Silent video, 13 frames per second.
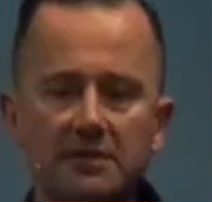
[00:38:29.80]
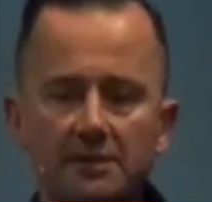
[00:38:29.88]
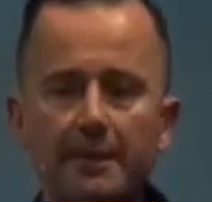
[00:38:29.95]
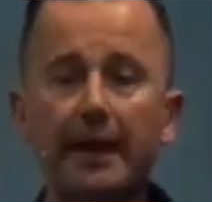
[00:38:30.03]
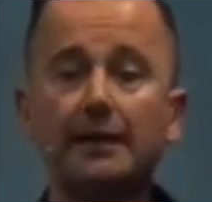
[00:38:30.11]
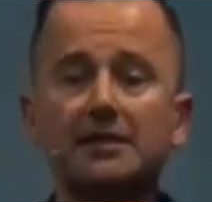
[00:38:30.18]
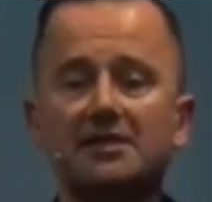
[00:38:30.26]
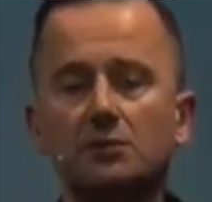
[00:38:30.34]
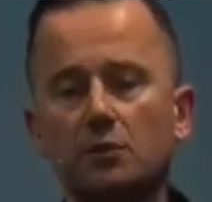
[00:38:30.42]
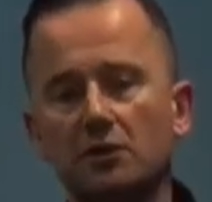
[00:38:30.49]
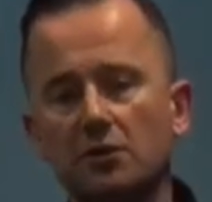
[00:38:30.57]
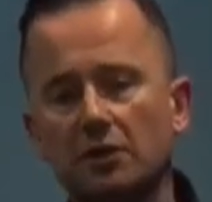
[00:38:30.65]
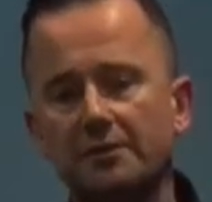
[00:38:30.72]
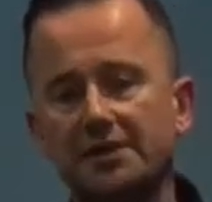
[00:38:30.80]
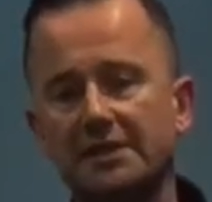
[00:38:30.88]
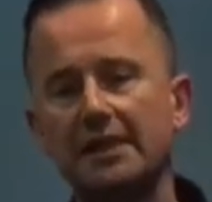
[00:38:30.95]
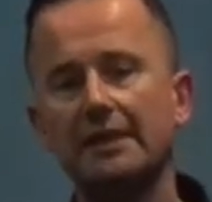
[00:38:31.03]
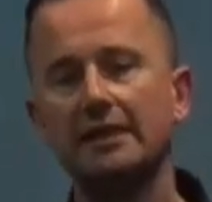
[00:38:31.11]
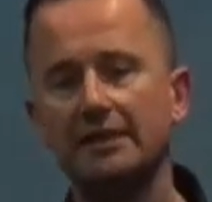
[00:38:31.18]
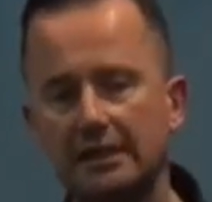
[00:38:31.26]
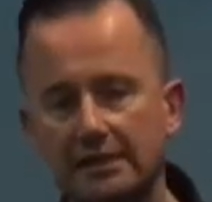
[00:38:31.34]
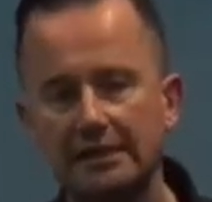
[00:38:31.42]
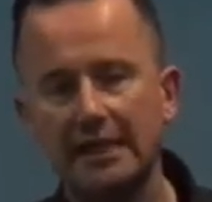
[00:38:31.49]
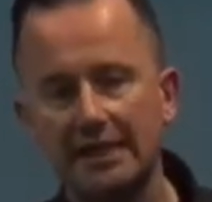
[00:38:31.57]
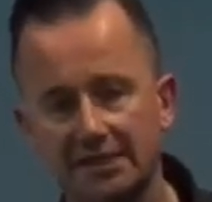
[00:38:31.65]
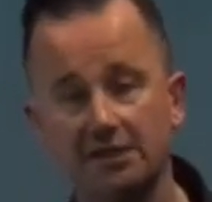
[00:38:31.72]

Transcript: of the battles that we're going to be seeing in these days